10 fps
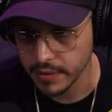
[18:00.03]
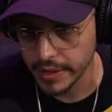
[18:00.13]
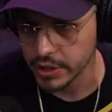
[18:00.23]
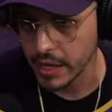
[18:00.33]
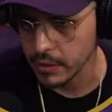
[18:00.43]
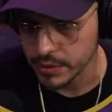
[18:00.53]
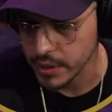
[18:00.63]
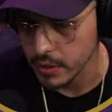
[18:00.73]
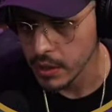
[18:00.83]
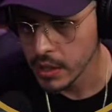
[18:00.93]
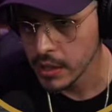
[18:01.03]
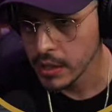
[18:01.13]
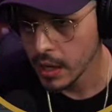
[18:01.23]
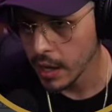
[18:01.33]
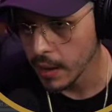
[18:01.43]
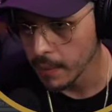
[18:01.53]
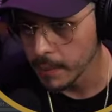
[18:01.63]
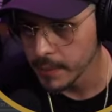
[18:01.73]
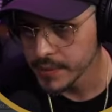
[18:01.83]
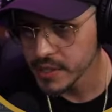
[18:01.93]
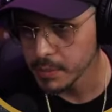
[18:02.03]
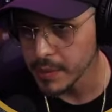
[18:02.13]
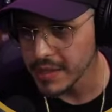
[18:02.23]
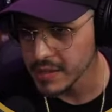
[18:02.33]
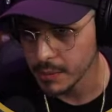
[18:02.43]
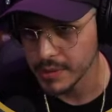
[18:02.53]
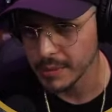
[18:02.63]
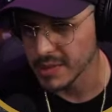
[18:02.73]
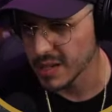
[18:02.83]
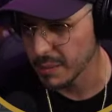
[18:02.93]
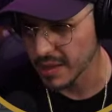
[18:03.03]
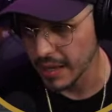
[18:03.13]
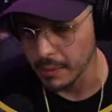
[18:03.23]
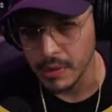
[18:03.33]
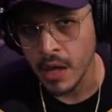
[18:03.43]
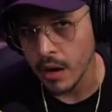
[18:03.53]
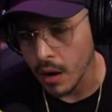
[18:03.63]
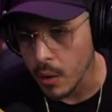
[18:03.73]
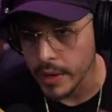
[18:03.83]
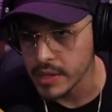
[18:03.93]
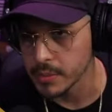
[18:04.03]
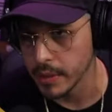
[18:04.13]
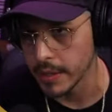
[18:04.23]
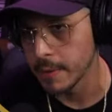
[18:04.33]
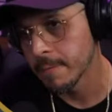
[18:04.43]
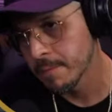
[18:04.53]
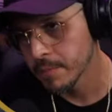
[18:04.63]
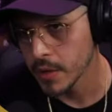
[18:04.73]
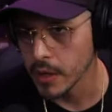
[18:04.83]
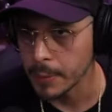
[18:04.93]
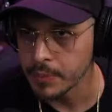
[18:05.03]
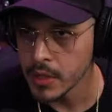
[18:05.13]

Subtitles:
flesh out. So speed is sometimes the name of the game. Not always, but you know.